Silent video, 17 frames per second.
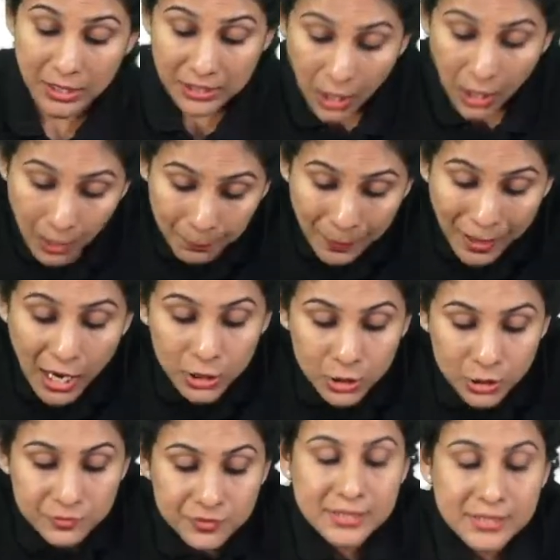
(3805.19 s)
Now a
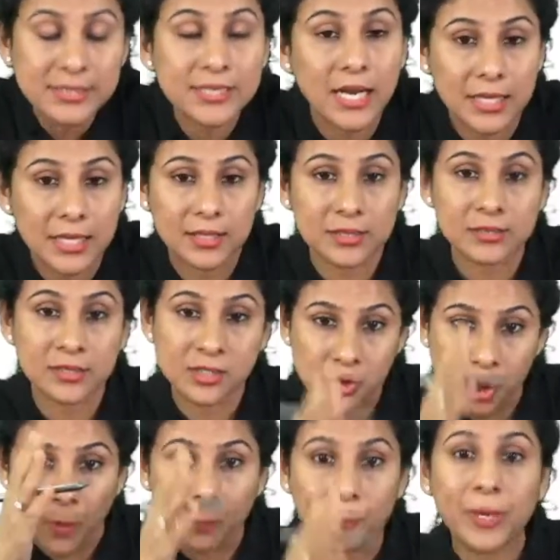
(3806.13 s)
part of this cut, the
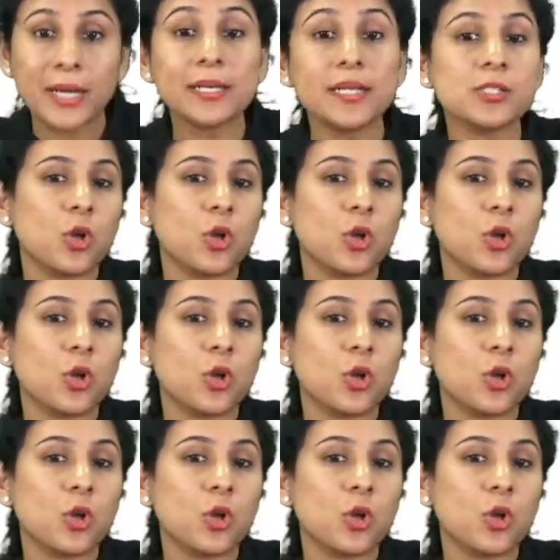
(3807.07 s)
stop cut,